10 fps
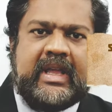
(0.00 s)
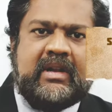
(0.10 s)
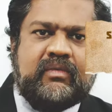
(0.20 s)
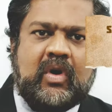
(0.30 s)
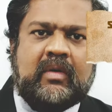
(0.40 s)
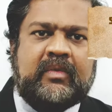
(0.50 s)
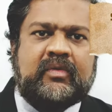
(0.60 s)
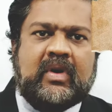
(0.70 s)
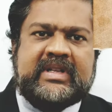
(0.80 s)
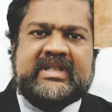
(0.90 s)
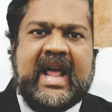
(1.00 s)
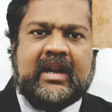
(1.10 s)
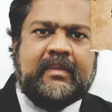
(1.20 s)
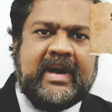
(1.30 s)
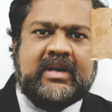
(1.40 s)
inform what is
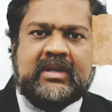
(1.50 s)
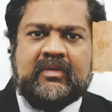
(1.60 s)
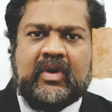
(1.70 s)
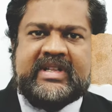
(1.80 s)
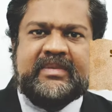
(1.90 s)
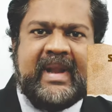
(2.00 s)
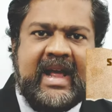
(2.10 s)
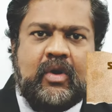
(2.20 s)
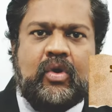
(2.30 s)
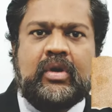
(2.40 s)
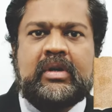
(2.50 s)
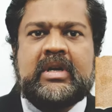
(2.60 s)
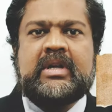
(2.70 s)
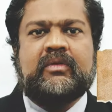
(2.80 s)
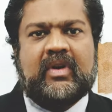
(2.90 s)
dark matter, what is black hole,
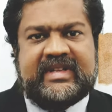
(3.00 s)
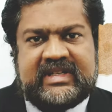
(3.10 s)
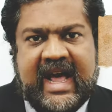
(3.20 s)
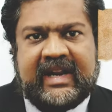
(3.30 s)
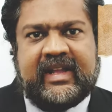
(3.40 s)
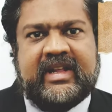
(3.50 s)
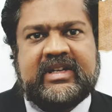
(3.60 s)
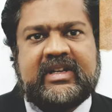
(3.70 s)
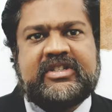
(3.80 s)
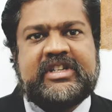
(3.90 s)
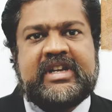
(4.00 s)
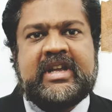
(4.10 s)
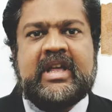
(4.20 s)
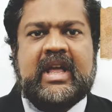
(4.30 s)
what is dark energy,